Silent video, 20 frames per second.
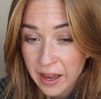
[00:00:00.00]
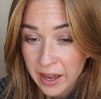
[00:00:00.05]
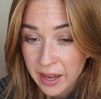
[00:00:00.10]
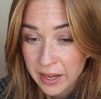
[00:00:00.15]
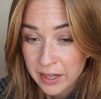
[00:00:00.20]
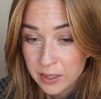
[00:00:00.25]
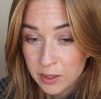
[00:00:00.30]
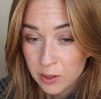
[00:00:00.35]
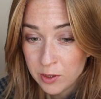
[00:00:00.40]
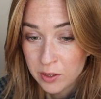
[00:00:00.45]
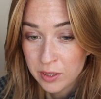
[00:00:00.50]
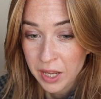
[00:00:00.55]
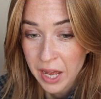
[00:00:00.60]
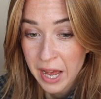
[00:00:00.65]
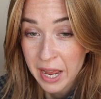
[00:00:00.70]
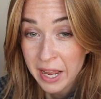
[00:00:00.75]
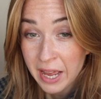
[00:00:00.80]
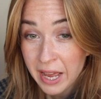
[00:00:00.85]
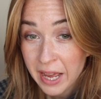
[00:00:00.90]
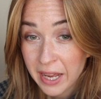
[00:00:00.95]
and
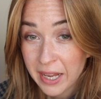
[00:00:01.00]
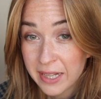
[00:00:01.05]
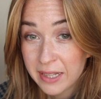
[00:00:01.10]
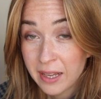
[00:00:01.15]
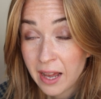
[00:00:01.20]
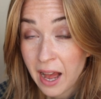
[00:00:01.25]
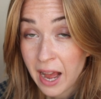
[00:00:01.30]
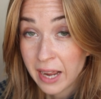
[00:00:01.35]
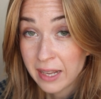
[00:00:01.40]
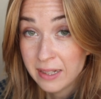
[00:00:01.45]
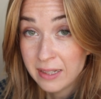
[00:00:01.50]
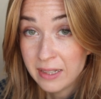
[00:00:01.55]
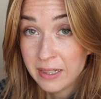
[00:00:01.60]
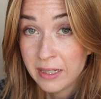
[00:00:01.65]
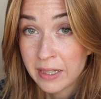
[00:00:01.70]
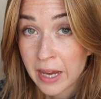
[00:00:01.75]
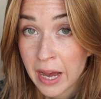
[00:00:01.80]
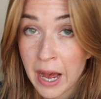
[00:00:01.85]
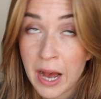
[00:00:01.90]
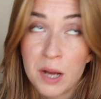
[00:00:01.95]
I had the
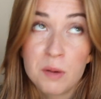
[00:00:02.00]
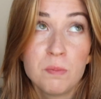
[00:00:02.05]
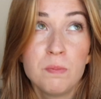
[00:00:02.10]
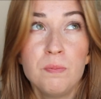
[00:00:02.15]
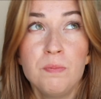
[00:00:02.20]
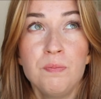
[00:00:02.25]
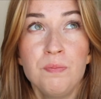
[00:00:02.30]
idea